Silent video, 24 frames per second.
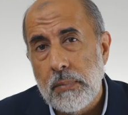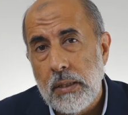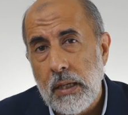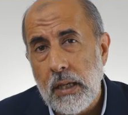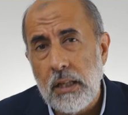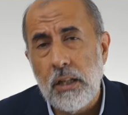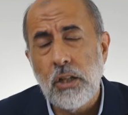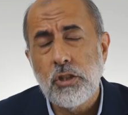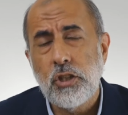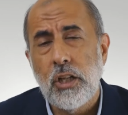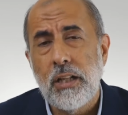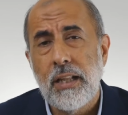
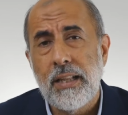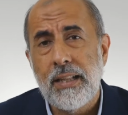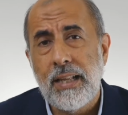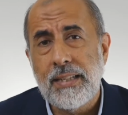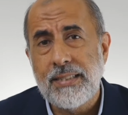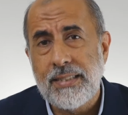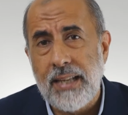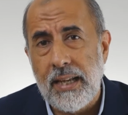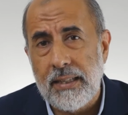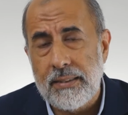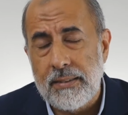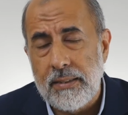Initially they
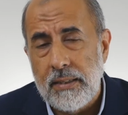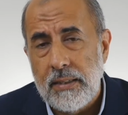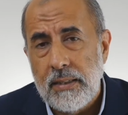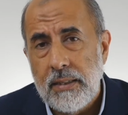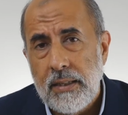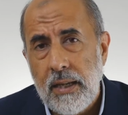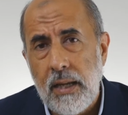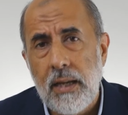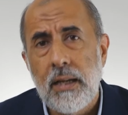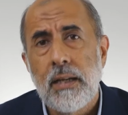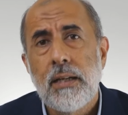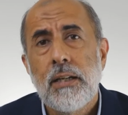said,
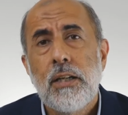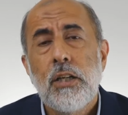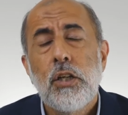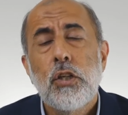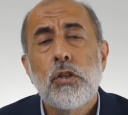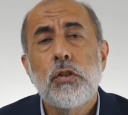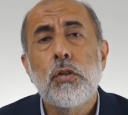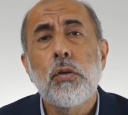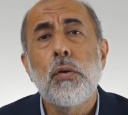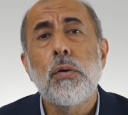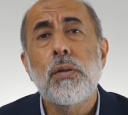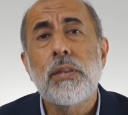
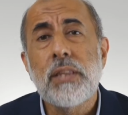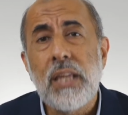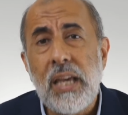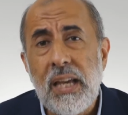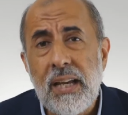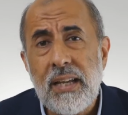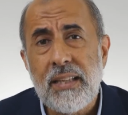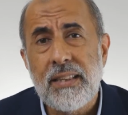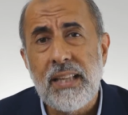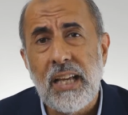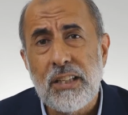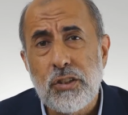do you
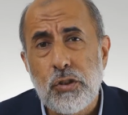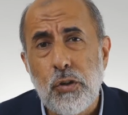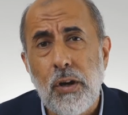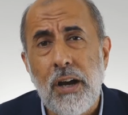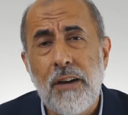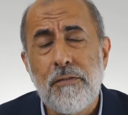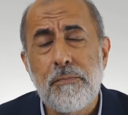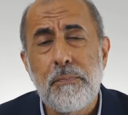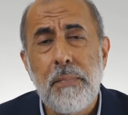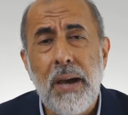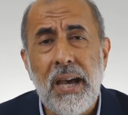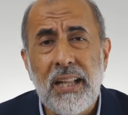think that you
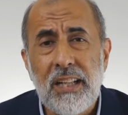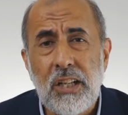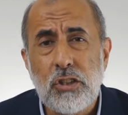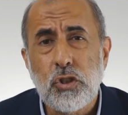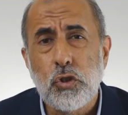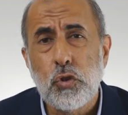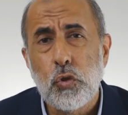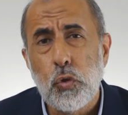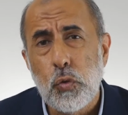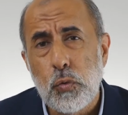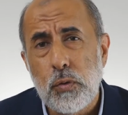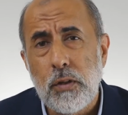have
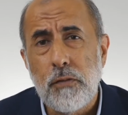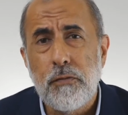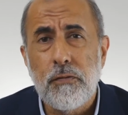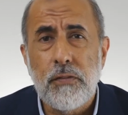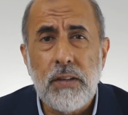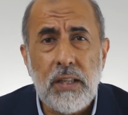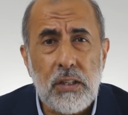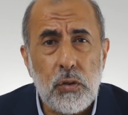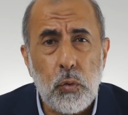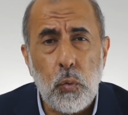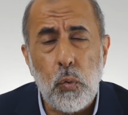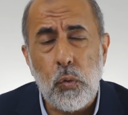managed to
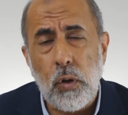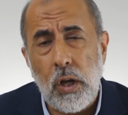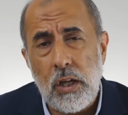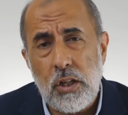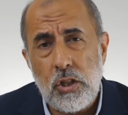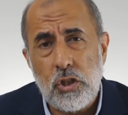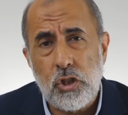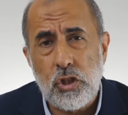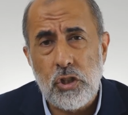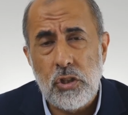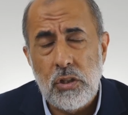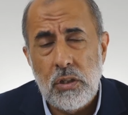defeat
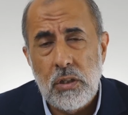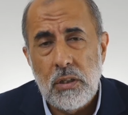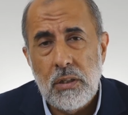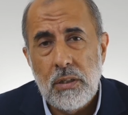Quraysh?